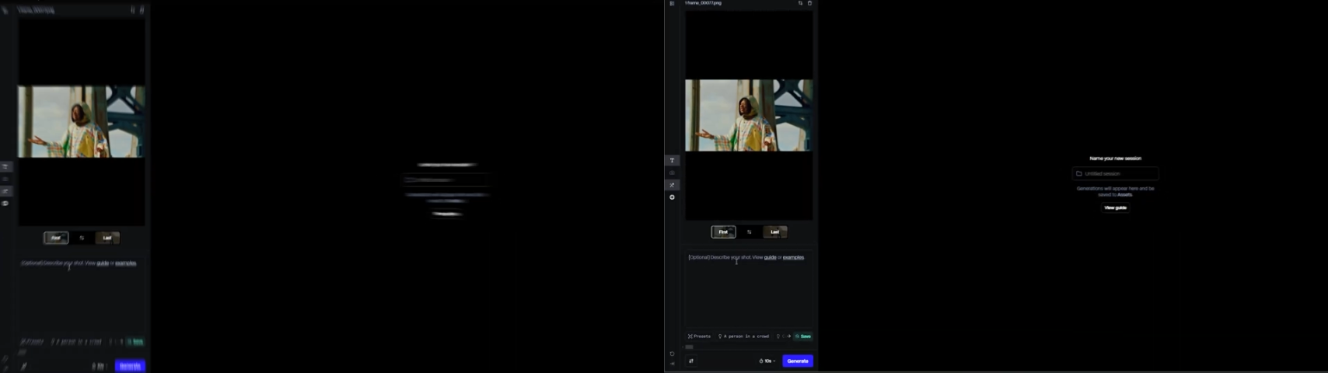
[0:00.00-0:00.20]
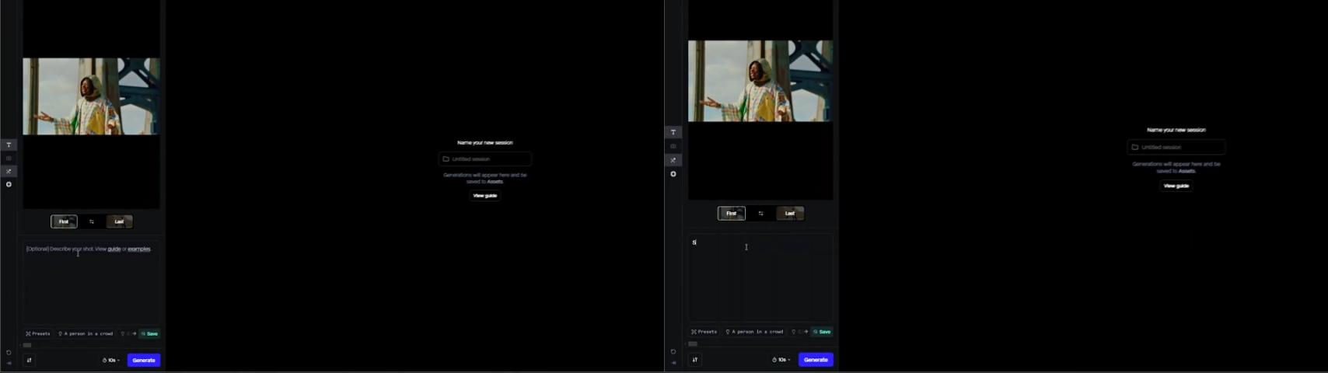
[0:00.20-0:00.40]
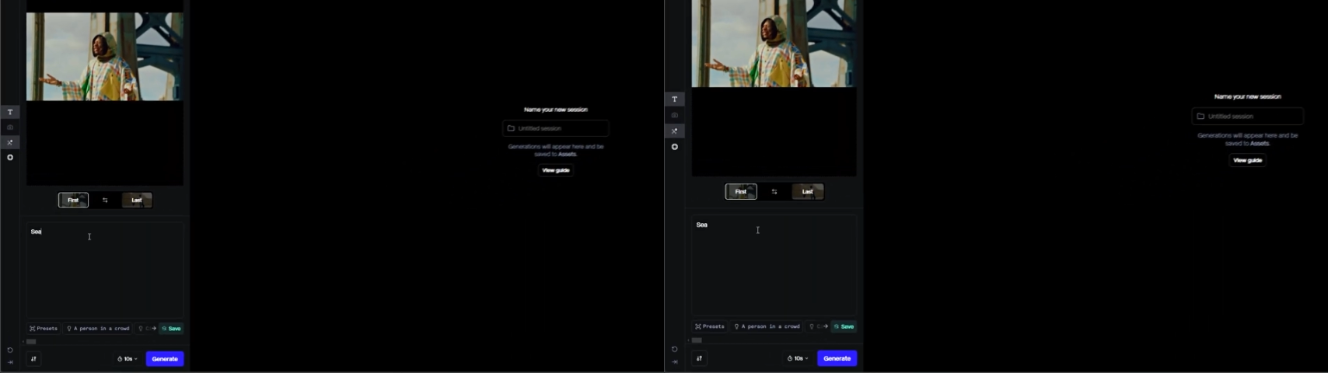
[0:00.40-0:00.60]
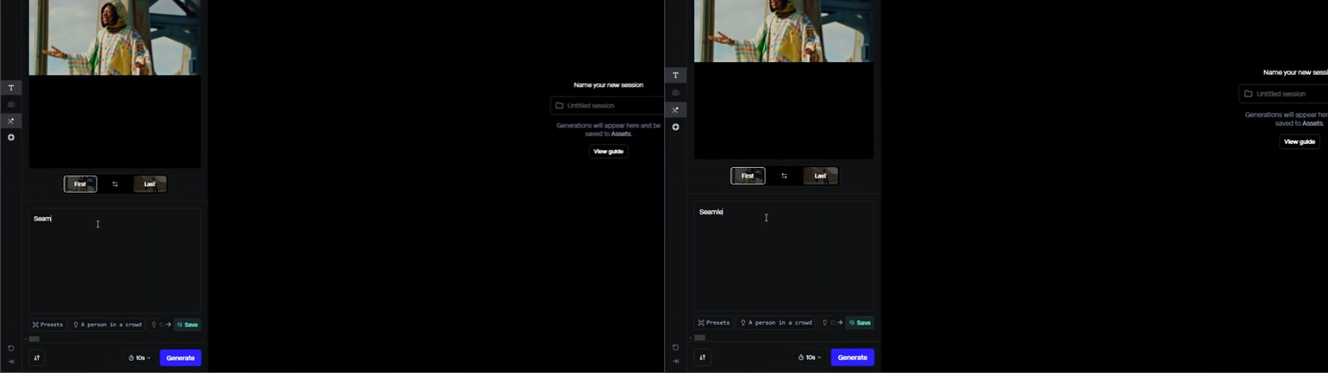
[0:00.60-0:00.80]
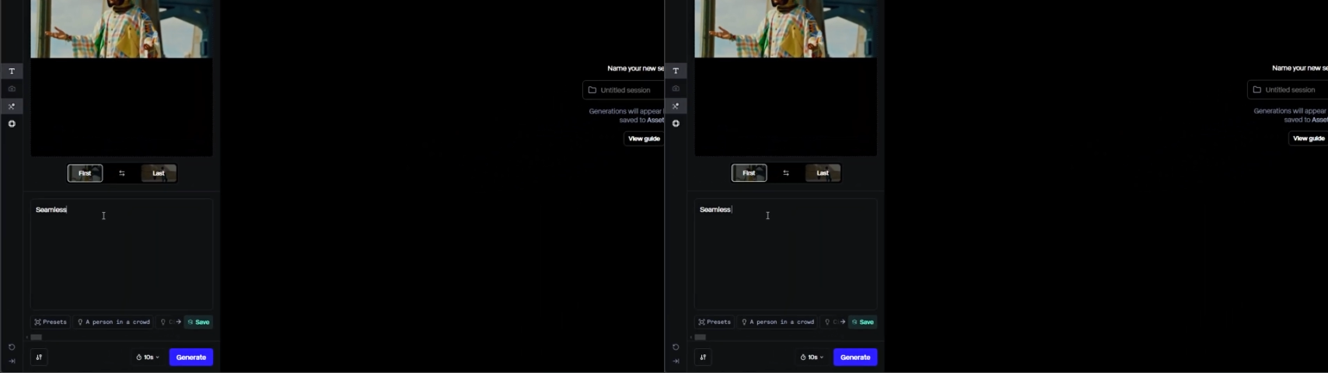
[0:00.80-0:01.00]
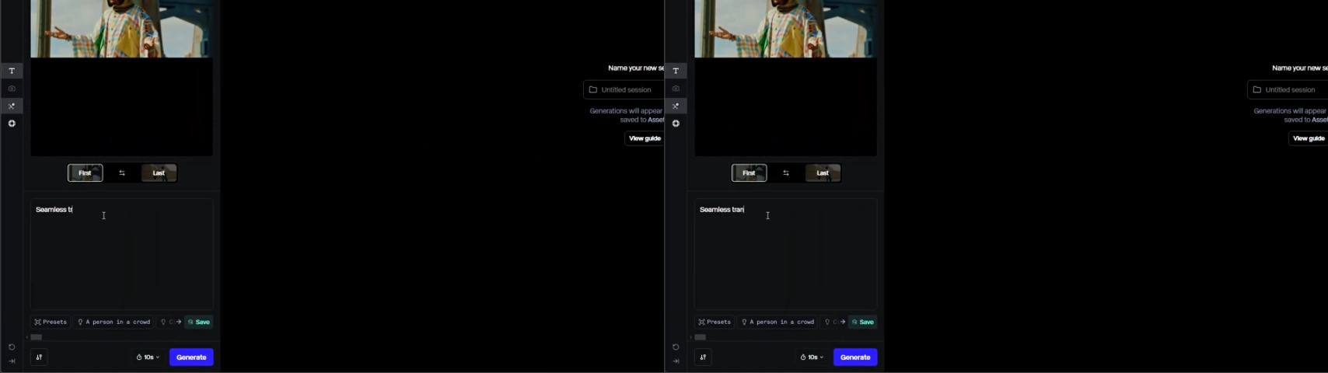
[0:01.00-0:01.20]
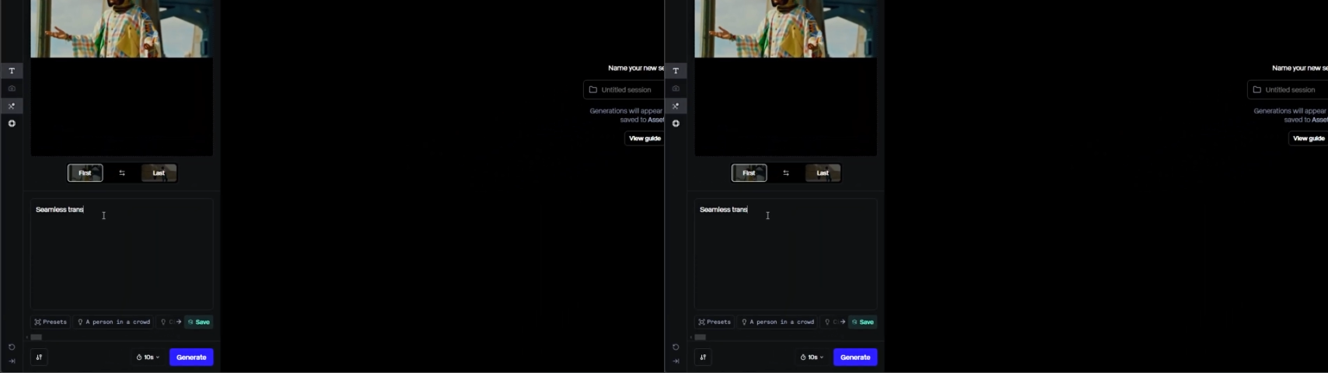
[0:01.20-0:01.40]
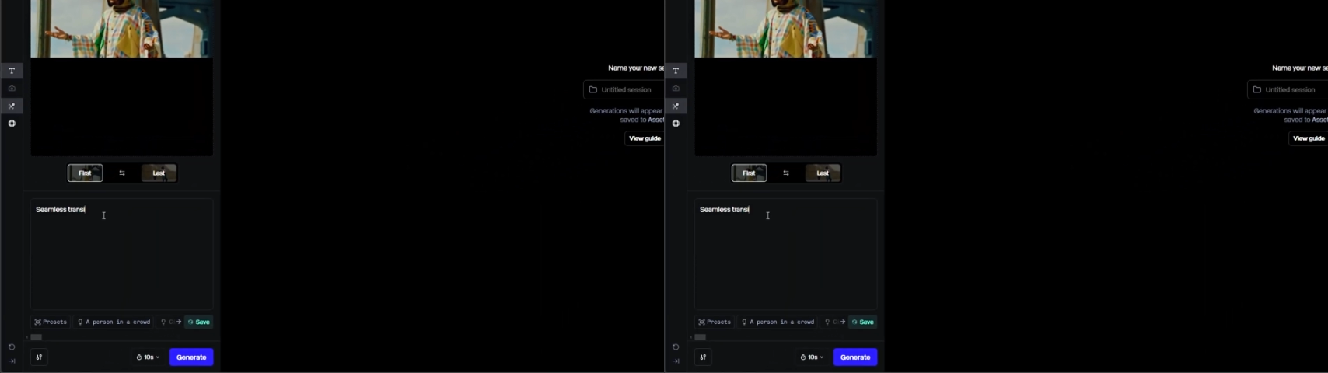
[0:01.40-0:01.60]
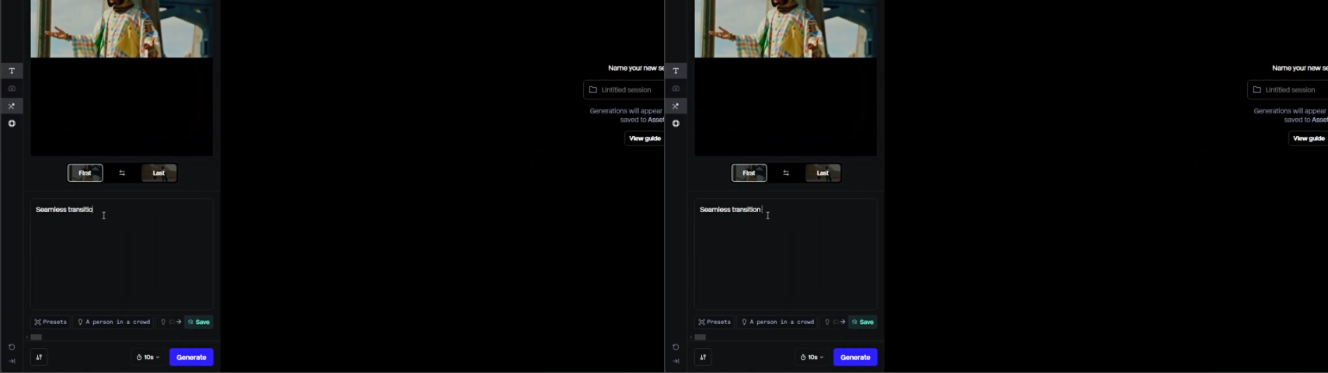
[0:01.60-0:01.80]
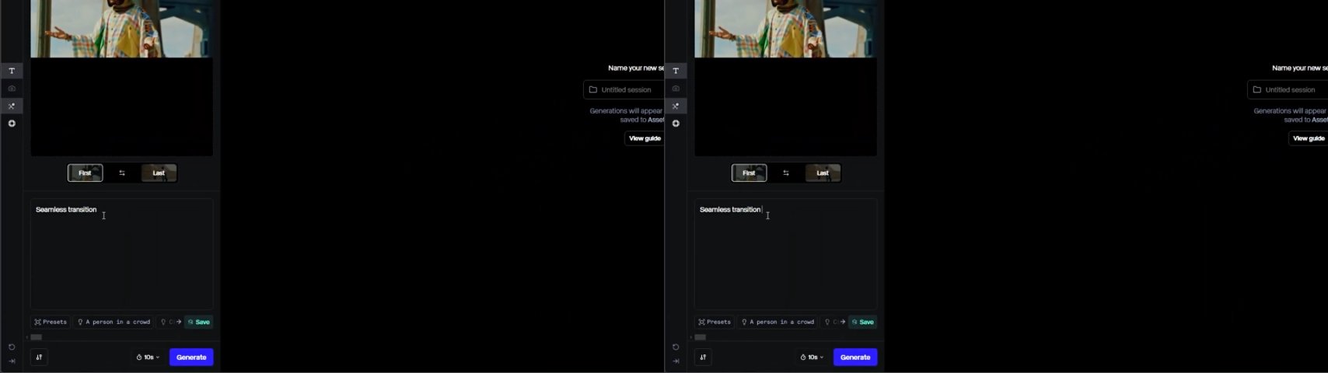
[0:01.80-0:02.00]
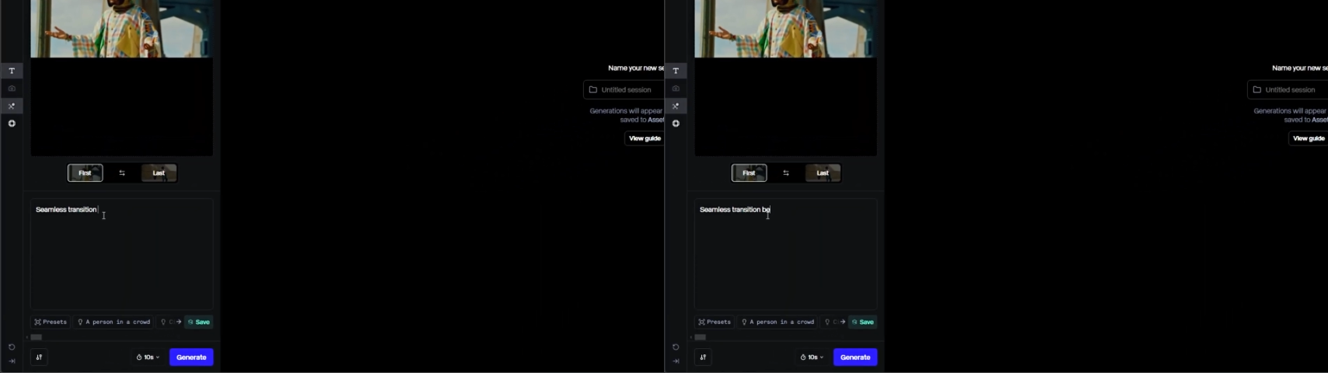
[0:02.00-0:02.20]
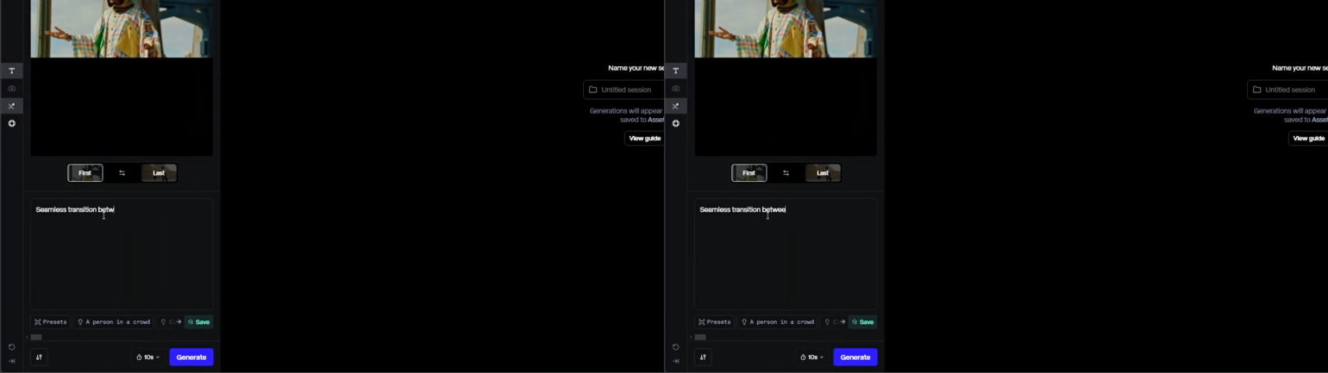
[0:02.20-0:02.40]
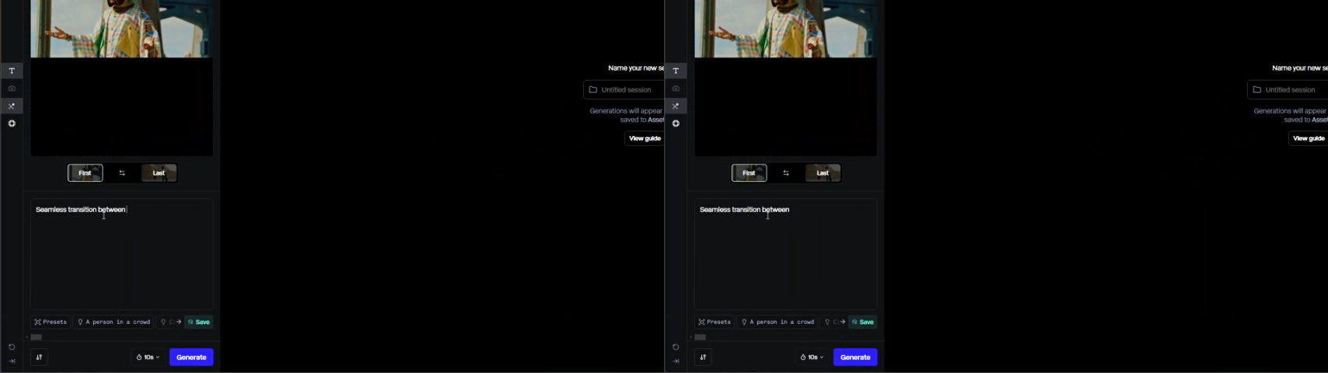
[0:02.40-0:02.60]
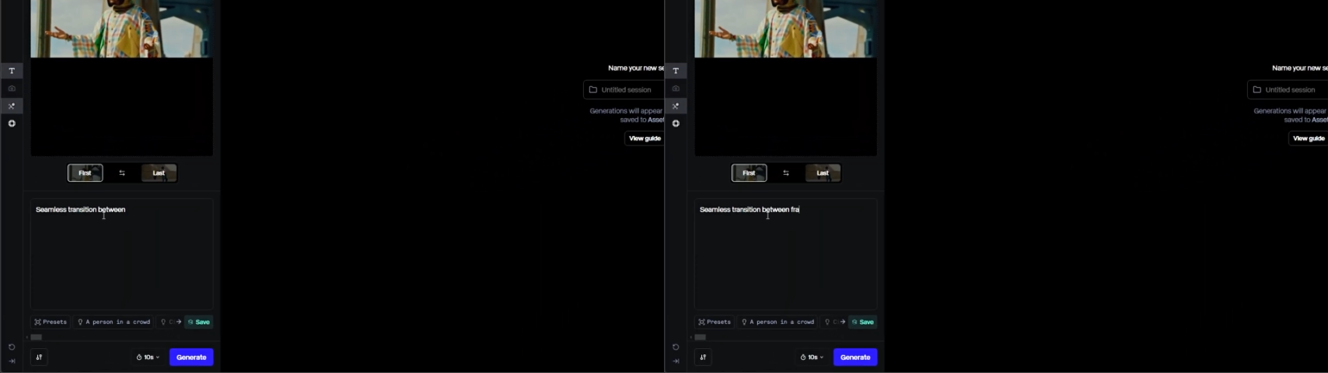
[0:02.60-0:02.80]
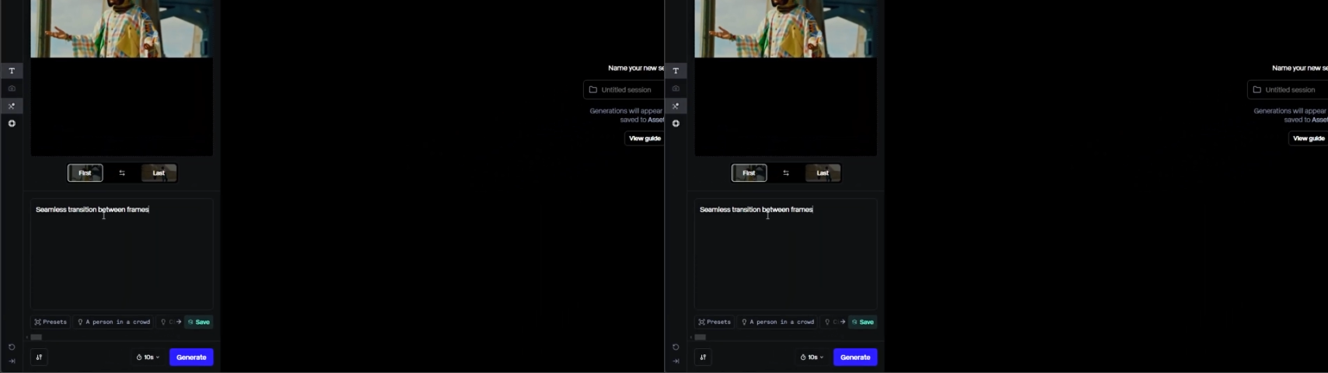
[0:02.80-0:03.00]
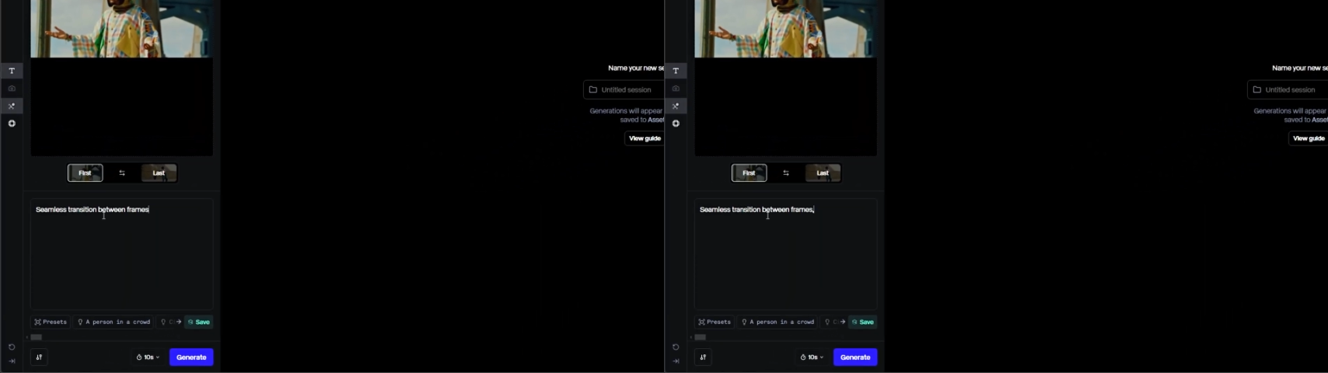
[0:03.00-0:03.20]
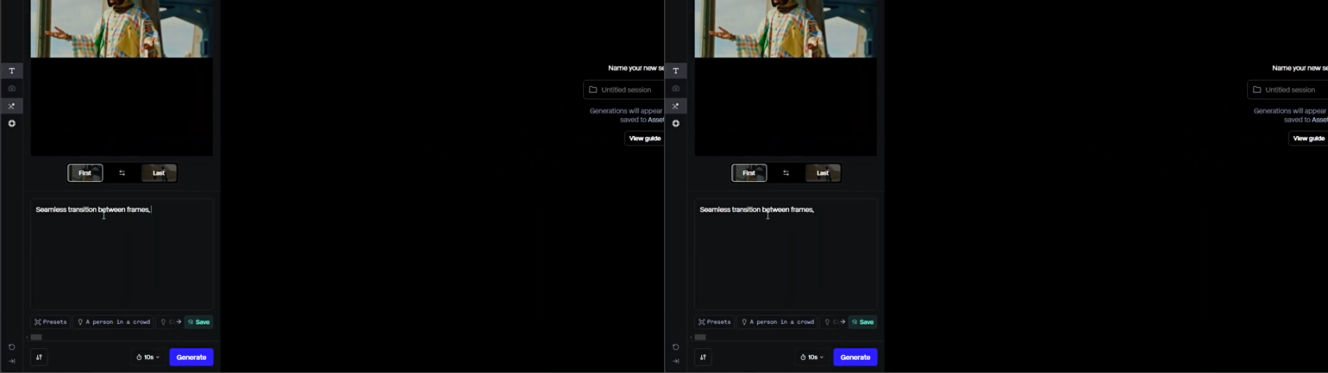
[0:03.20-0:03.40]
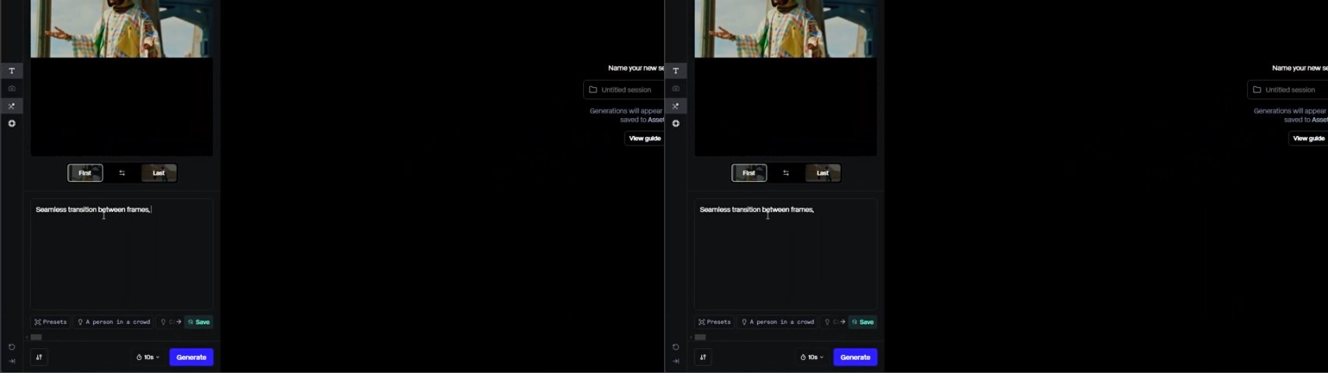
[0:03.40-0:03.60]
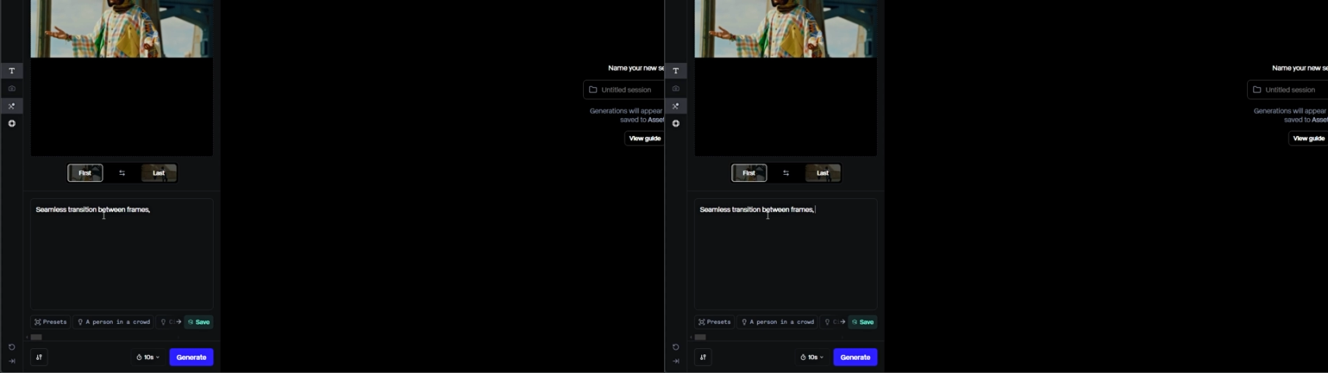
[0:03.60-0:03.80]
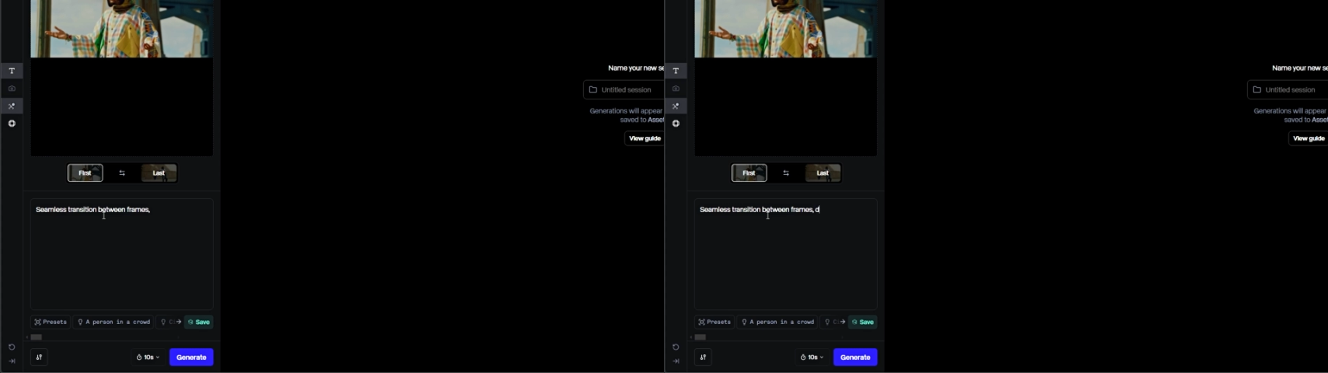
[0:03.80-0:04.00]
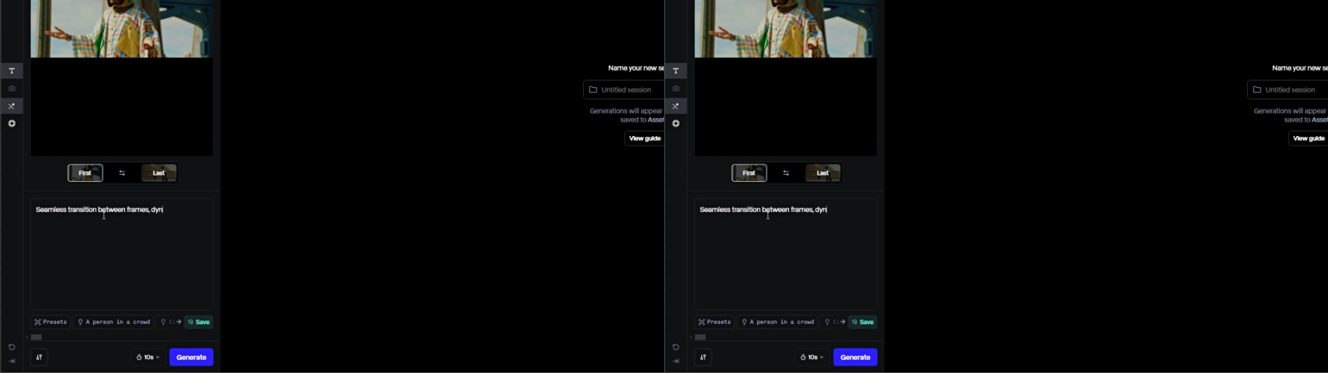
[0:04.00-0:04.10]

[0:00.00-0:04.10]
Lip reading: (no speaker visible)